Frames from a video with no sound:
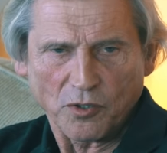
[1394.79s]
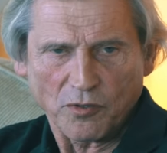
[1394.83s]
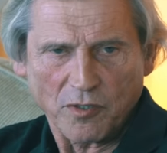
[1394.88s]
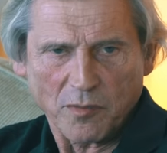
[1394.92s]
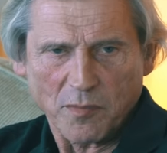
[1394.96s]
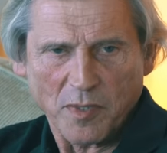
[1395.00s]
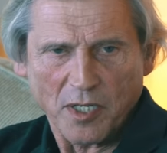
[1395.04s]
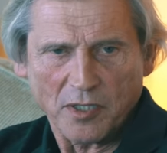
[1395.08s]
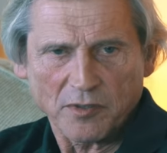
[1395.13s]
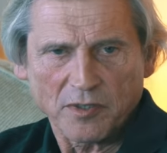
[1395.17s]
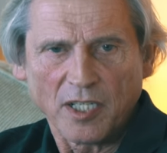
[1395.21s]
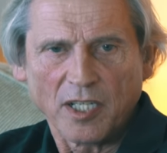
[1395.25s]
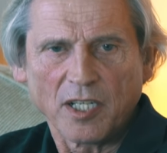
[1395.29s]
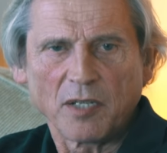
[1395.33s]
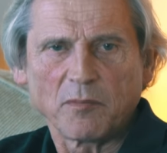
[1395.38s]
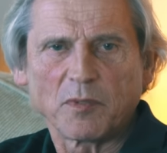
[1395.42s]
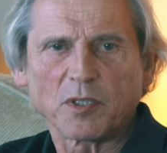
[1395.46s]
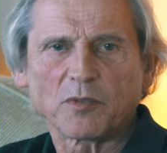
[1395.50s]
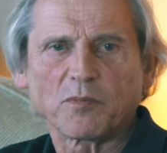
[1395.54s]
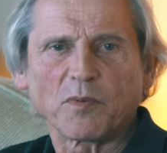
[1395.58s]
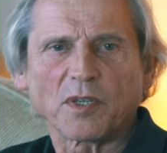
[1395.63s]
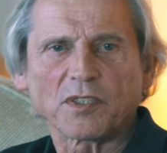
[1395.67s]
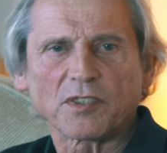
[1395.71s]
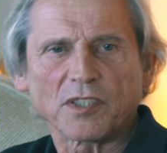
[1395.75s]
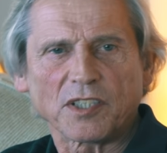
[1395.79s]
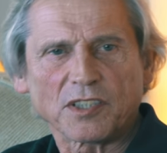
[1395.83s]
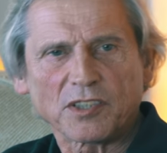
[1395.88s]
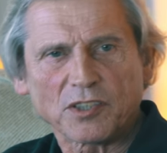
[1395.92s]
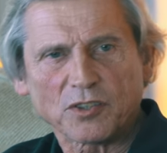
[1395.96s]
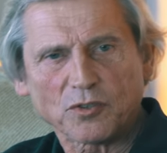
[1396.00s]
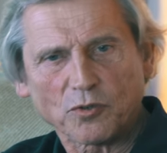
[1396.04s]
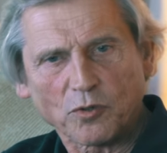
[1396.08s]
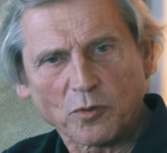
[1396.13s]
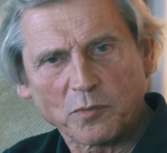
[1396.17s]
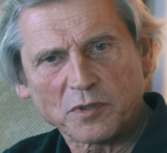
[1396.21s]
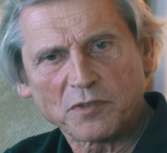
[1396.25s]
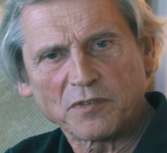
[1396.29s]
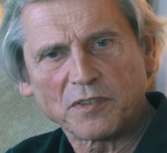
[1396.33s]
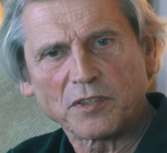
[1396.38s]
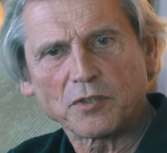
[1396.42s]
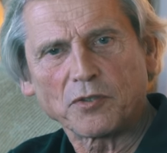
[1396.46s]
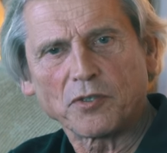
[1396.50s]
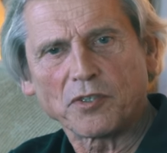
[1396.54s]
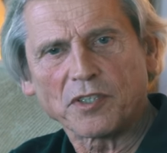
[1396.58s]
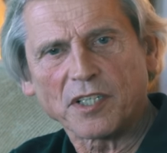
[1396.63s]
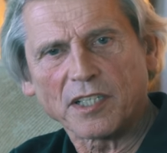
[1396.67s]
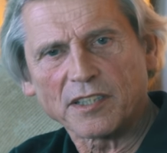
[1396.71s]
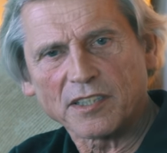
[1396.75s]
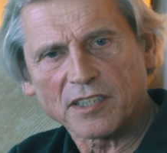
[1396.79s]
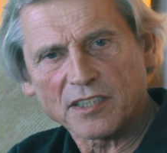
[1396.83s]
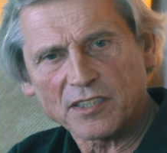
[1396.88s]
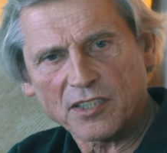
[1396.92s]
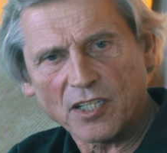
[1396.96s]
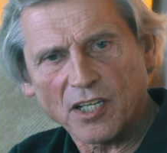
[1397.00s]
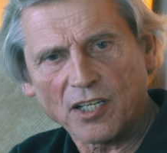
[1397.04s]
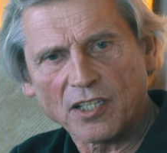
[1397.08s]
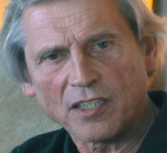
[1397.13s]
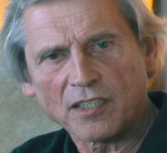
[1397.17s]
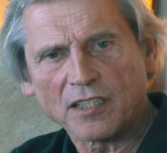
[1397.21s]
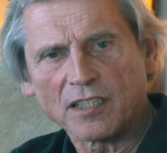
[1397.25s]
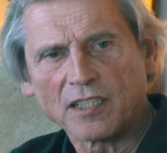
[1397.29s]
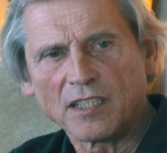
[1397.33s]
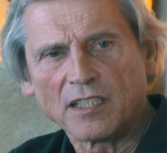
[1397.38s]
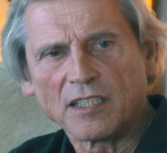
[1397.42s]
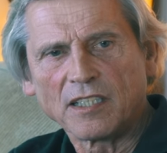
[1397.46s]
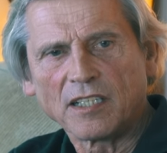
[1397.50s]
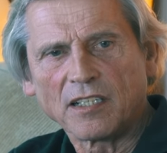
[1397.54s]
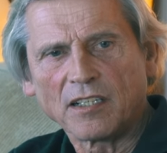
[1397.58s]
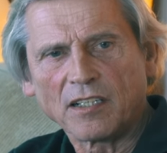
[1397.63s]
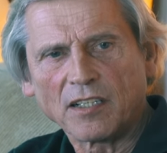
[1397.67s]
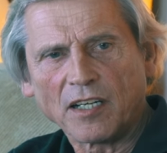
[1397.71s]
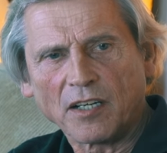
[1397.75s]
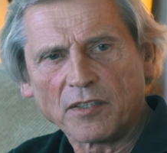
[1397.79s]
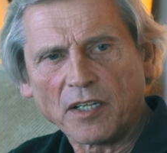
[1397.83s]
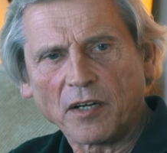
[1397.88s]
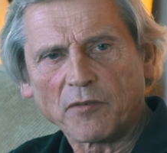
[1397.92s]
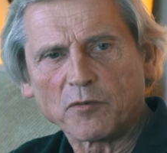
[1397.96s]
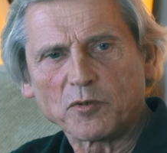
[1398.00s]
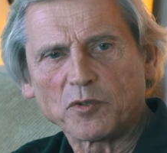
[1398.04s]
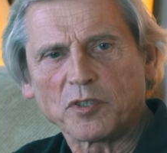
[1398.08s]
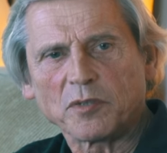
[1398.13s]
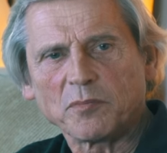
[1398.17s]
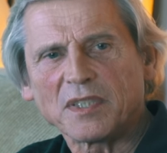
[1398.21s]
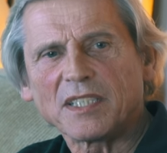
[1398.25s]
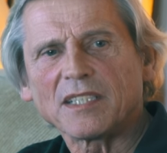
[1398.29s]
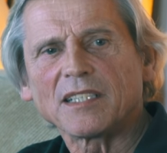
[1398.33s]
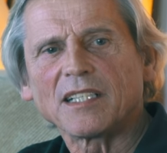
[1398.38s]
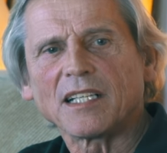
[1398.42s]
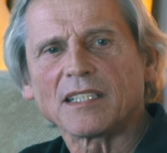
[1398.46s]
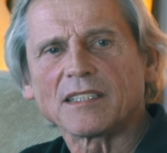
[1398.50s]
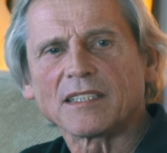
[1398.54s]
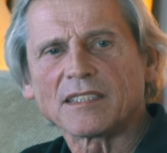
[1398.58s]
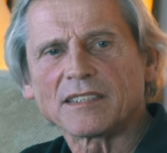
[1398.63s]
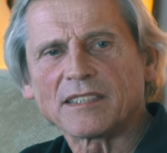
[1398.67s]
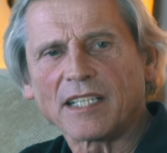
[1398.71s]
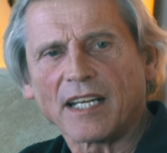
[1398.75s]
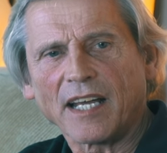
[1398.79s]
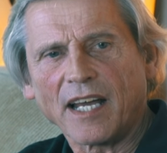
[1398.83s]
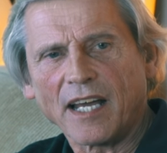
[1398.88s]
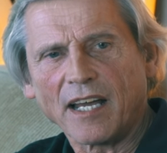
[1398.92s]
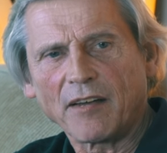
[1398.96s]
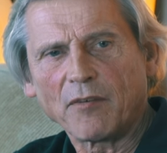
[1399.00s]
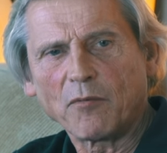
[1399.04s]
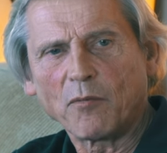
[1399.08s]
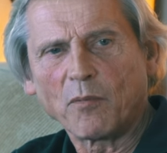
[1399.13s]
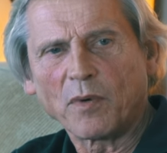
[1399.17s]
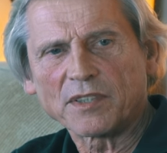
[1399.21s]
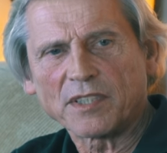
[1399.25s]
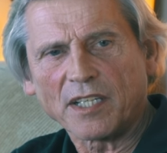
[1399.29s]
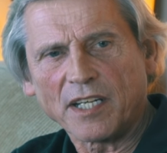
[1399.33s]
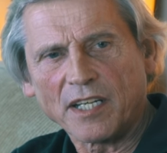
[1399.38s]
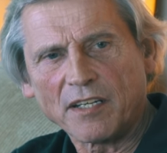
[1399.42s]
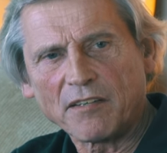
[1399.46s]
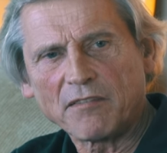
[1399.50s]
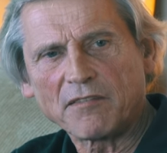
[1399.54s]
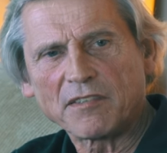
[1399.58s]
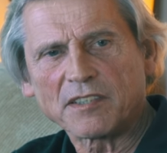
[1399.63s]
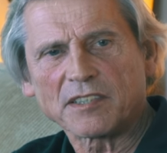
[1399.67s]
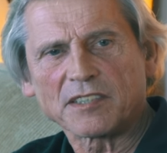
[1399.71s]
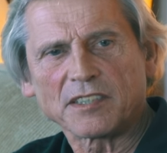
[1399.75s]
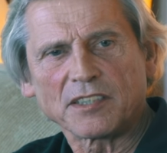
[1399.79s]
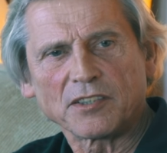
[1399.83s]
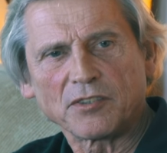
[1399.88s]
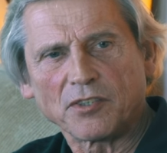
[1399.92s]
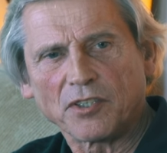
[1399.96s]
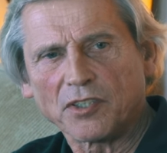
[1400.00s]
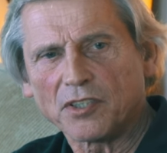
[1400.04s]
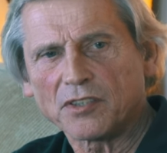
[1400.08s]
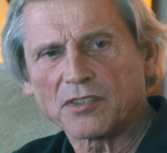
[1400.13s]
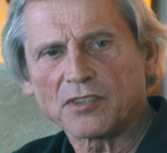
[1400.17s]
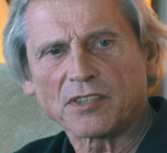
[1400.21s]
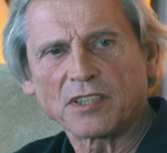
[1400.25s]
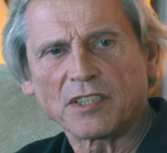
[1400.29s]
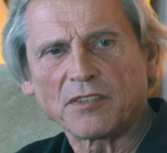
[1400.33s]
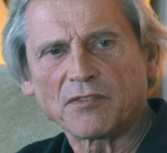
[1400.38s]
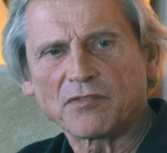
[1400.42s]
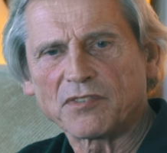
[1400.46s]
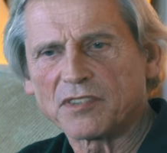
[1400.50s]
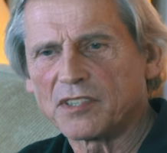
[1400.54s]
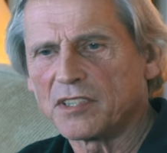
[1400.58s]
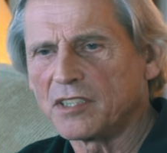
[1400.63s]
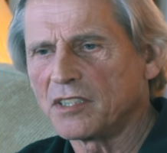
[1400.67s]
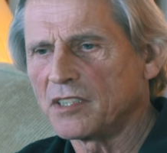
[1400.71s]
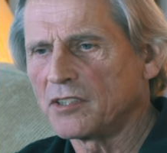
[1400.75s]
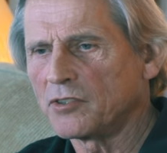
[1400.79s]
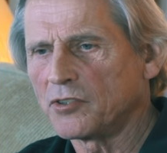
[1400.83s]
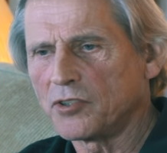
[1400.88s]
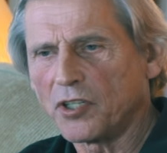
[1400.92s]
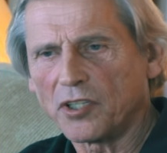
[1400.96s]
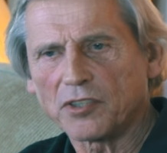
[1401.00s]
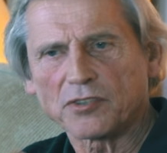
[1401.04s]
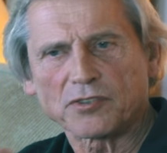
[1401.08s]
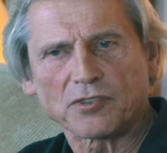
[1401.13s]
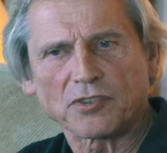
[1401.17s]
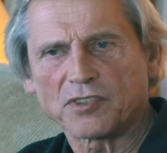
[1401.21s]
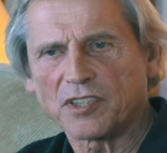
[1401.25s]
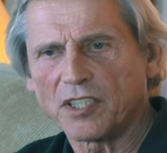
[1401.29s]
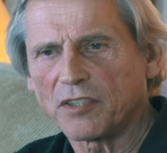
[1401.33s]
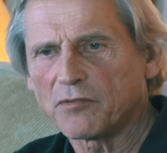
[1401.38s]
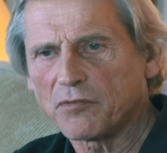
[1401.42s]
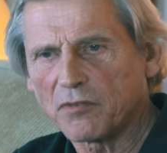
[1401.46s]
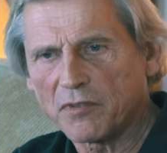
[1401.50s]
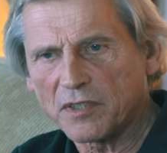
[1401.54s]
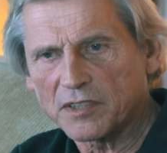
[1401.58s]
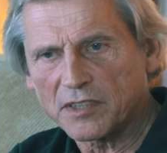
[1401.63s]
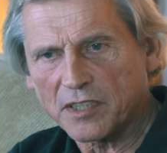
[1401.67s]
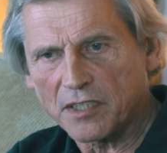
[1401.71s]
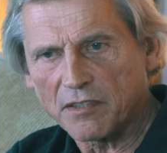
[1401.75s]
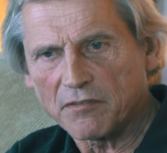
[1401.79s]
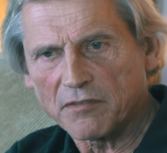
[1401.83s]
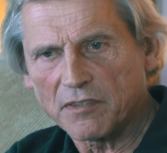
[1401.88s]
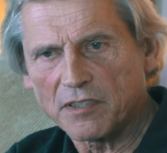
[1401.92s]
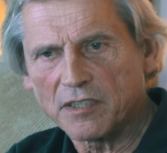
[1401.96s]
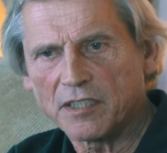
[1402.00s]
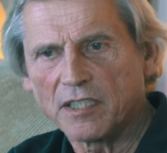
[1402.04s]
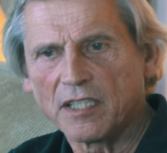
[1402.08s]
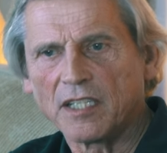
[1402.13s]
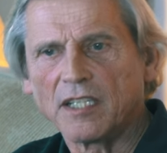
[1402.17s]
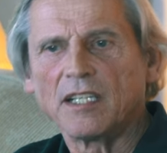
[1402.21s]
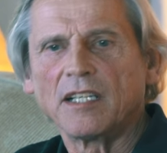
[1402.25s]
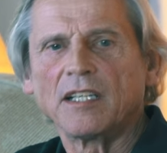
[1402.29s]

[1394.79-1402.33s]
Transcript: know about, but what I saw between her and the child, I would immediately say, whatever she does, if she drugs herself or whatever,